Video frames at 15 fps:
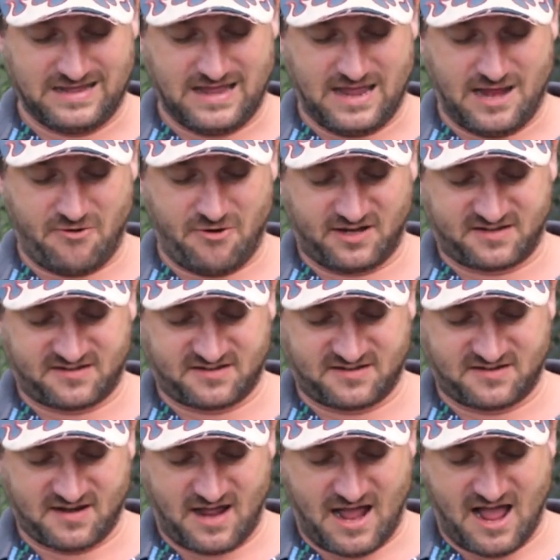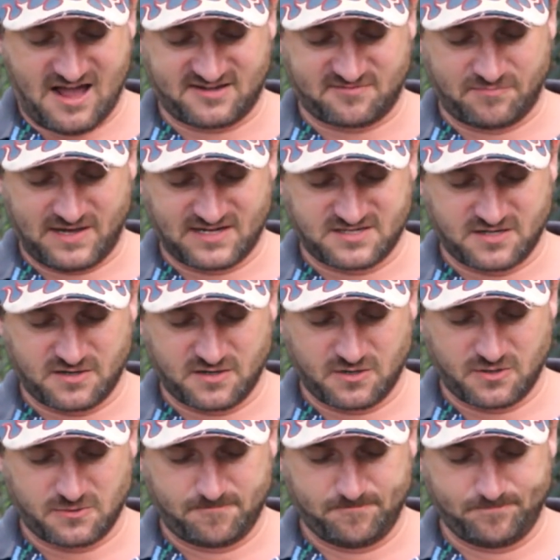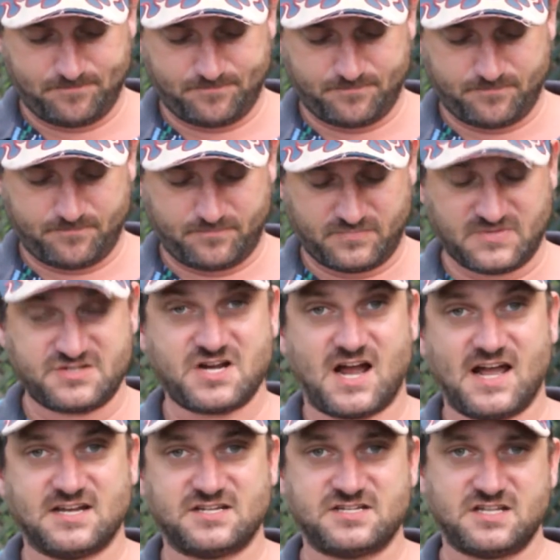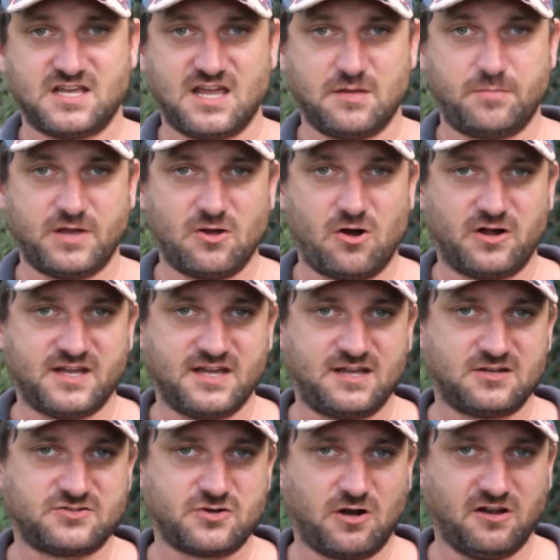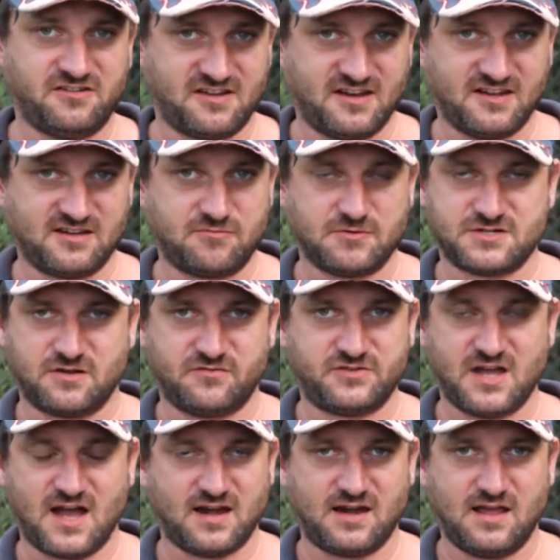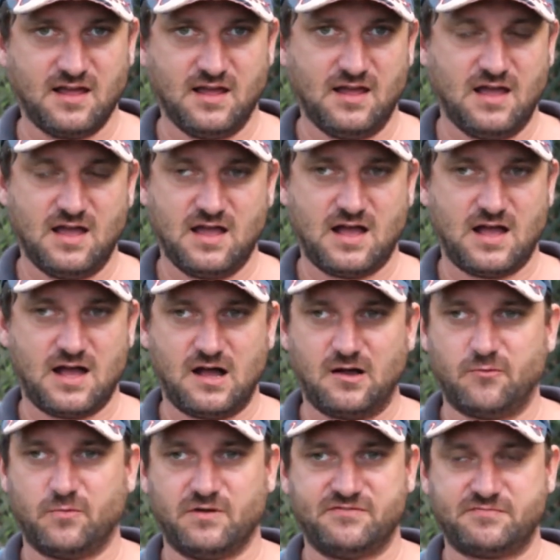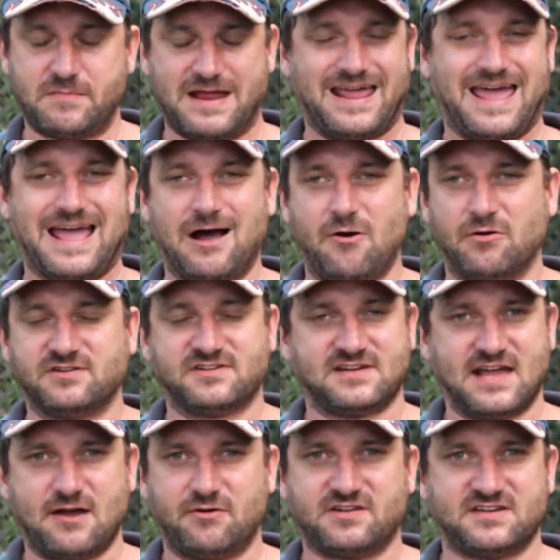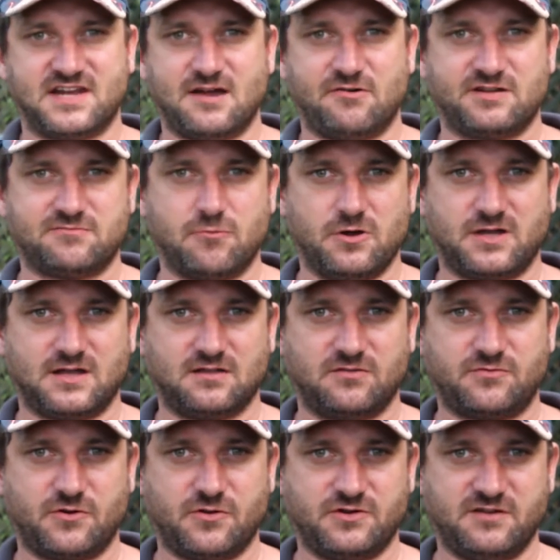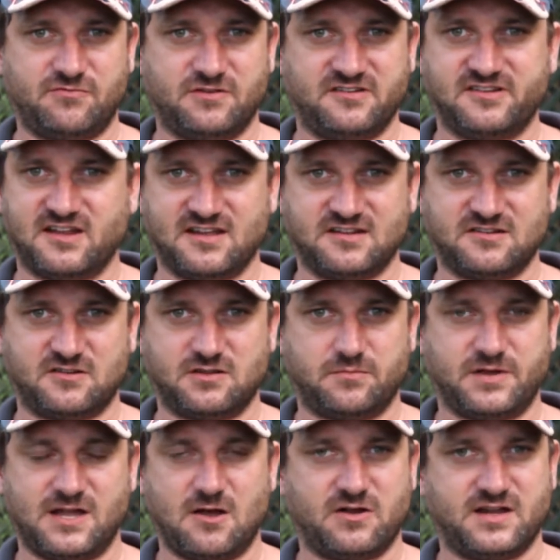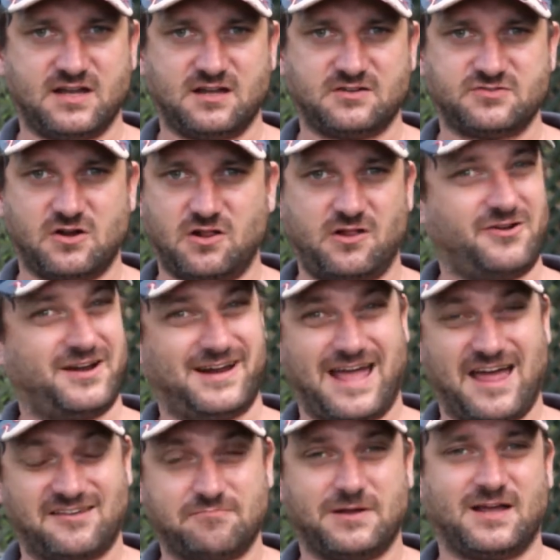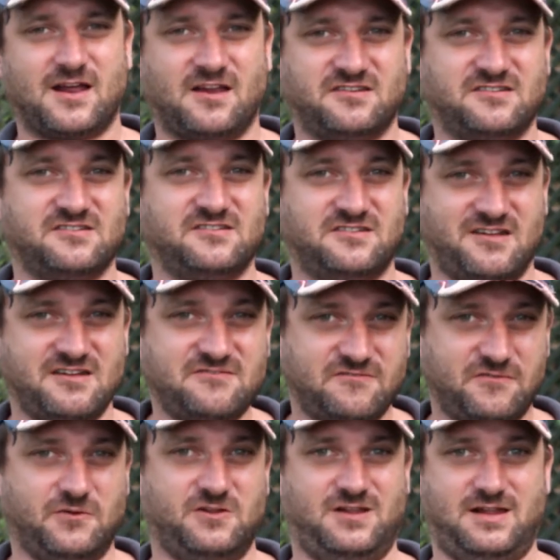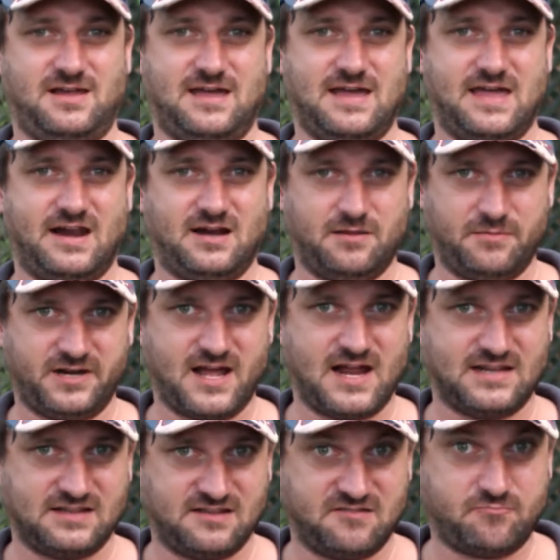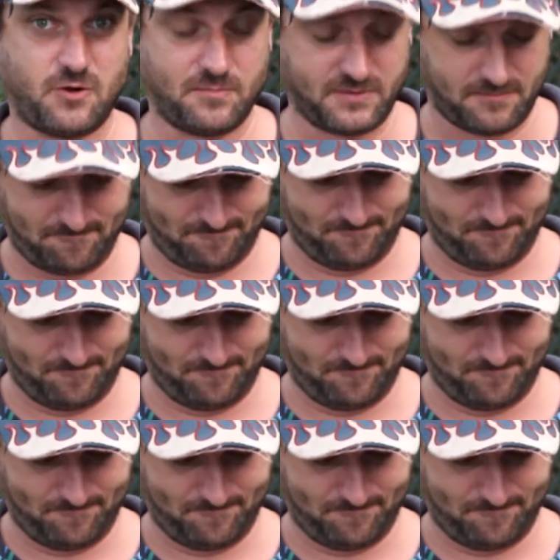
Eric's asked me to change the PID controller settings, which I've done. Uh, we've spent hours and hours and hours working through different settings on the PID controller and it has been unsuccessful at eliminating this problem.